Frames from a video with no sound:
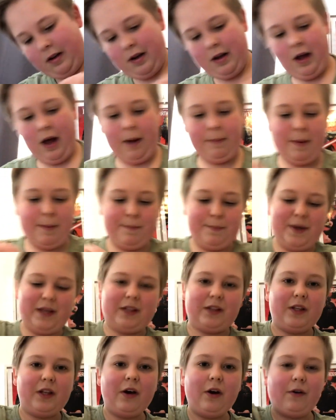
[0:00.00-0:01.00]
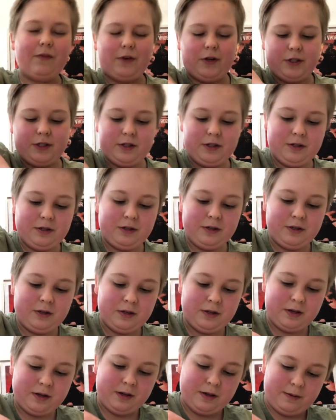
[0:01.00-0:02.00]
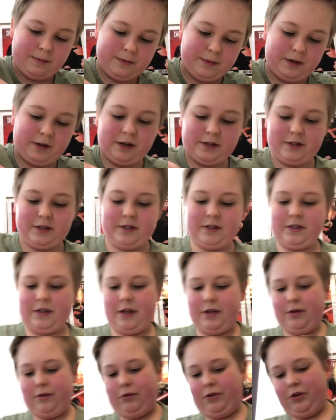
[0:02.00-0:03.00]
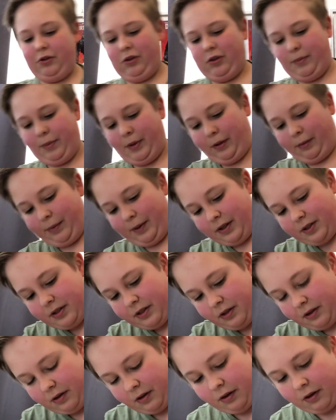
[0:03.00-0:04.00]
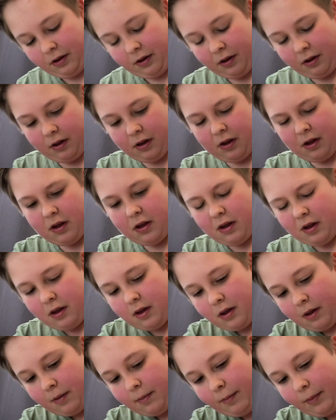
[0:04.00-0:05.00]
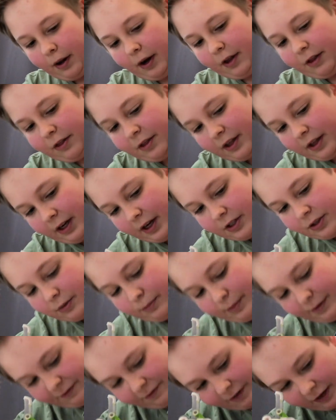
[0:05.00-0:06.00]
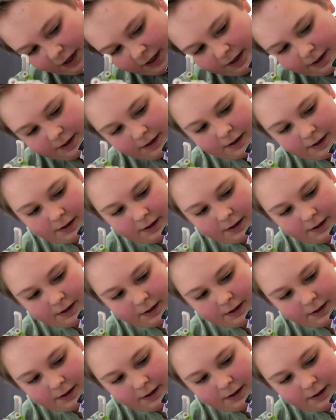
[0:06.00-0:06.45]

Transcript: I'm a bit nervous because this is a utility belt bus, but I think I should be fine.